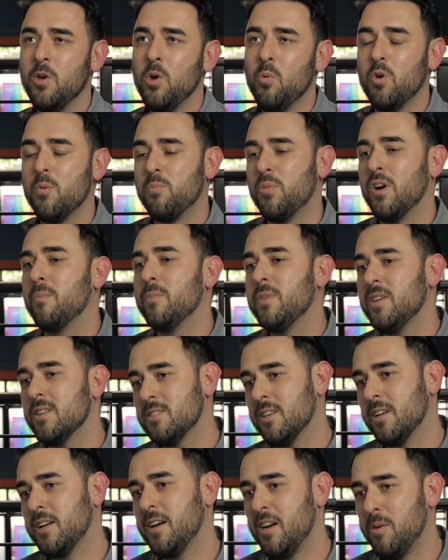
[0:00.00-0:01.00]
What brought me
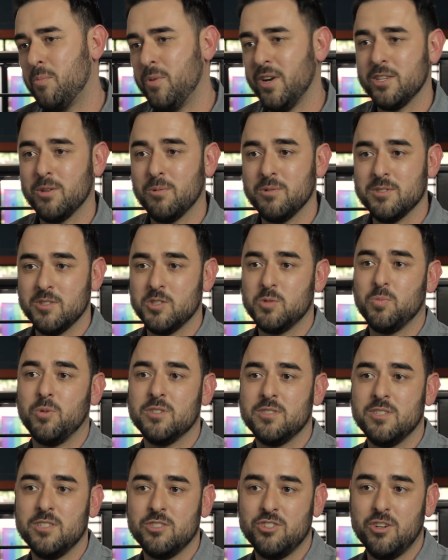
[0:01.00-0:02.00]
into chiropractic was a
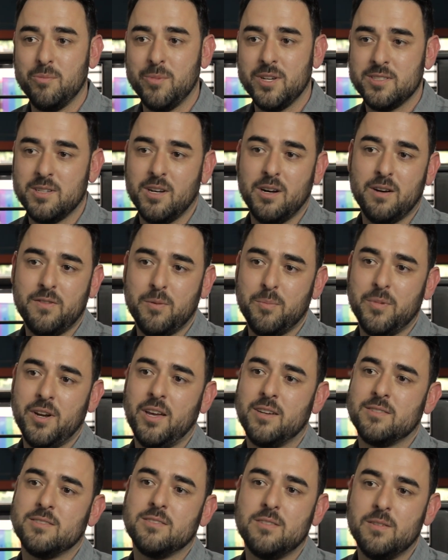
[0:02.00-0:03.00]
sports injury myself. I'm an
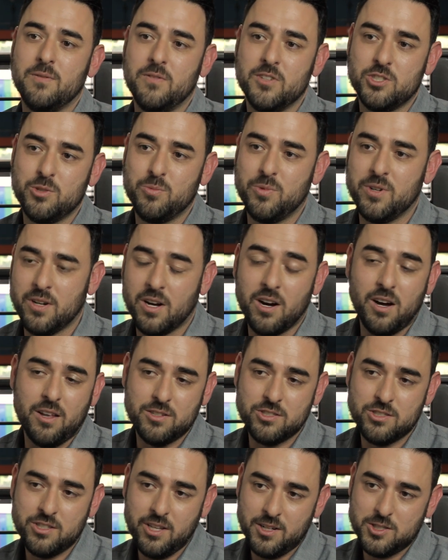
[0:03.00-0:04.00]
ex-Division I
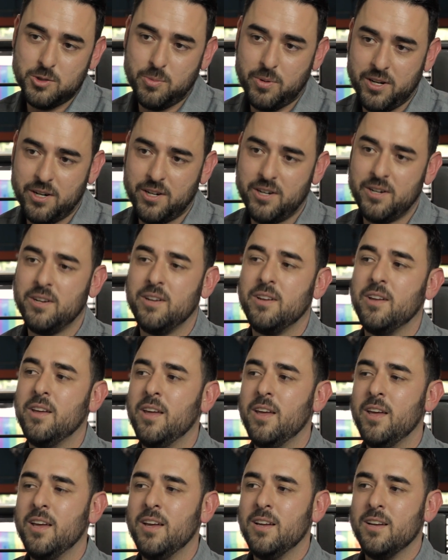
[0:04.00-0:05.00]
college tennis player.
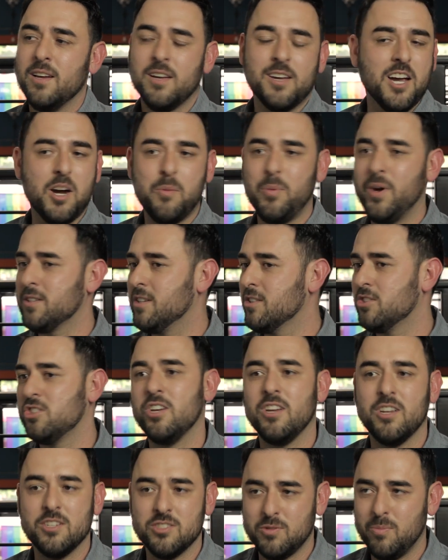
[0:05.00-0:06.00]
Chiropractic
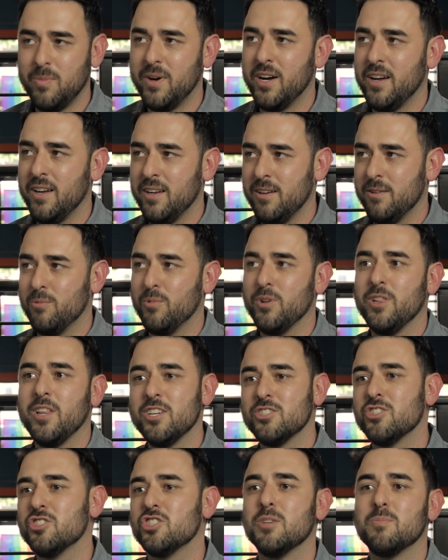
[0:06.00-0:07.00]
changed my
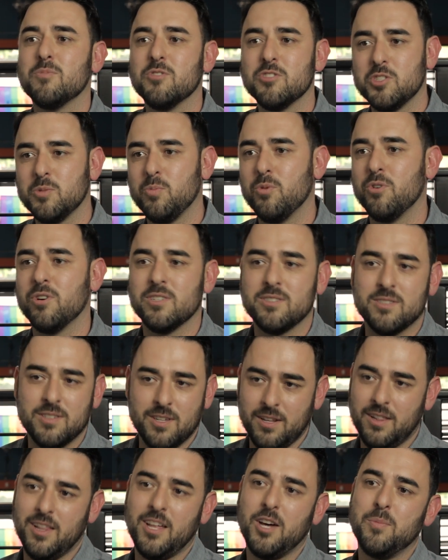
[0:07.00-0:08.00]
relationship to sports and
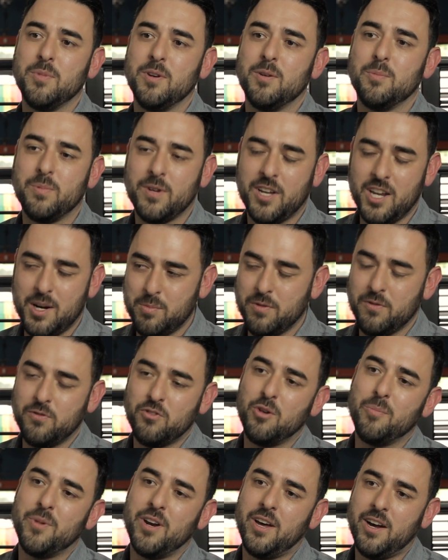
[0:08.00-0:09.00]
allowed me to kind of
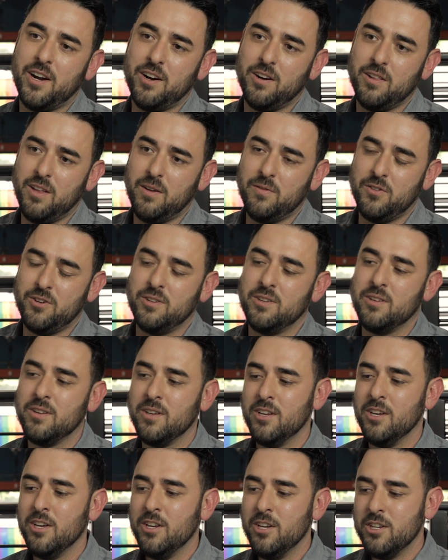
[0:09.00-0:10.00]
perform at a higher level.
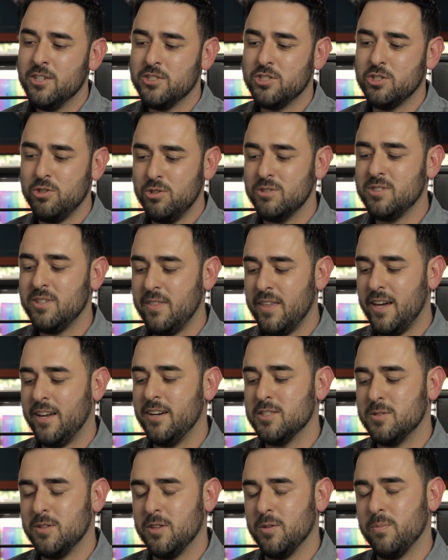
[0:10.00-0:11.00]
So using that
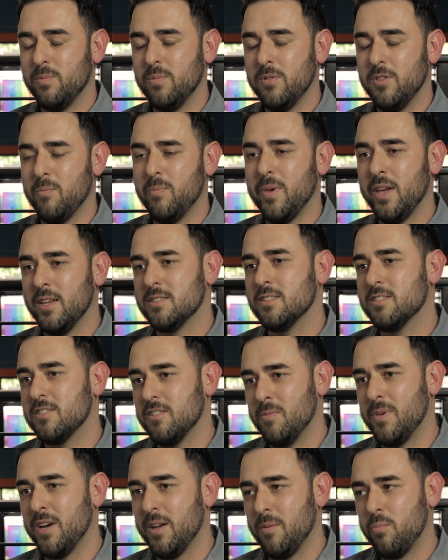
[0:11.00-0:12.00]
as the basis of
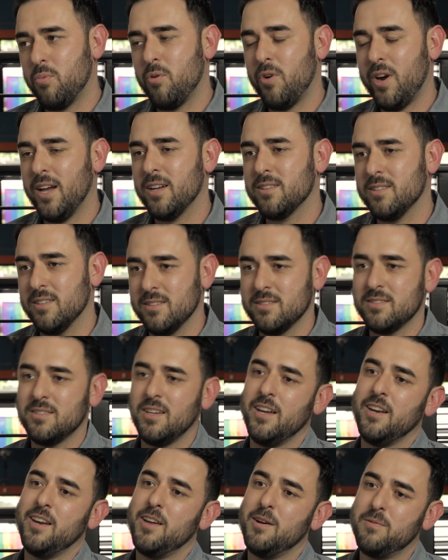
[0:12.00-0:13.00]
my practice,
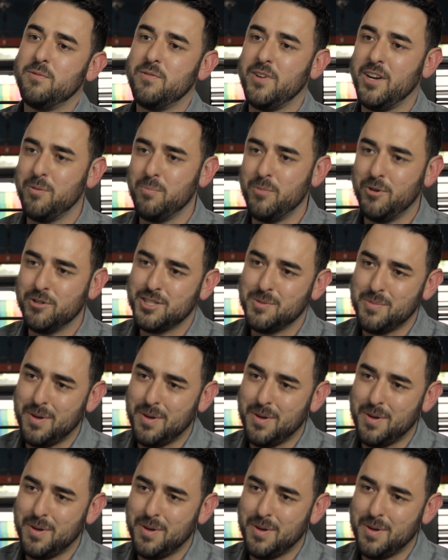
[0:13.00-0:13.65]
I now find most of